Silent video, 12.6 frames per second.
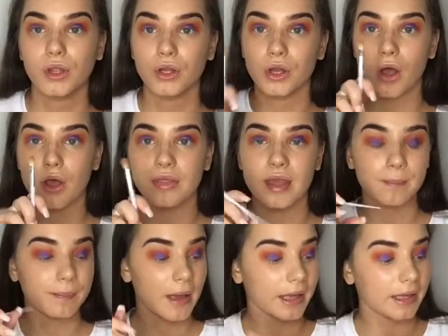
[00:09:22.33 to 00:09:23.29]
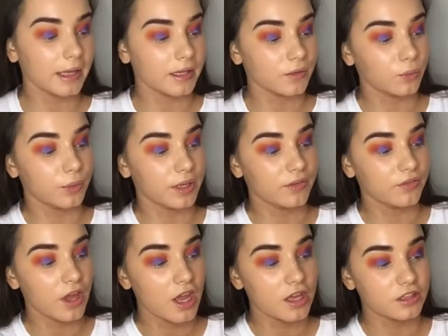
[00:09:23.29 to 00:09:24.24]
Going then back in with
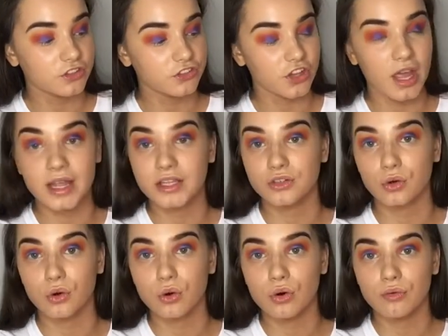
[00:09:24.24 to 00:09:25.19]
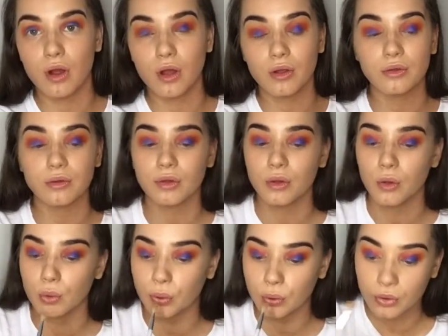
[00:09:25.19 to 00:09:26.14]
the shade Oro.
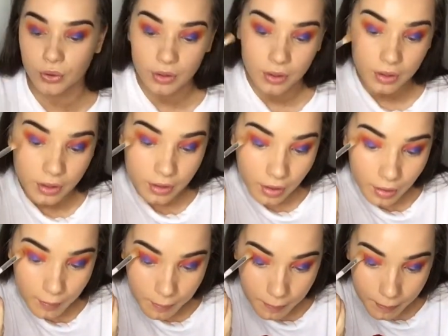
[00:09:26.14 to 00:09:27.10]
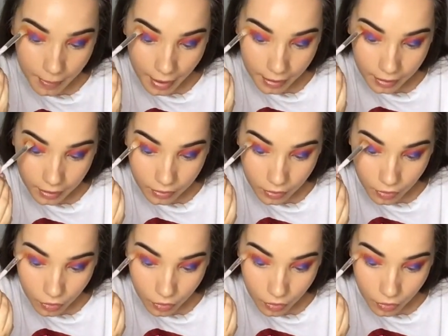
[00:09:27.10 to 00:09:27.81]
Going back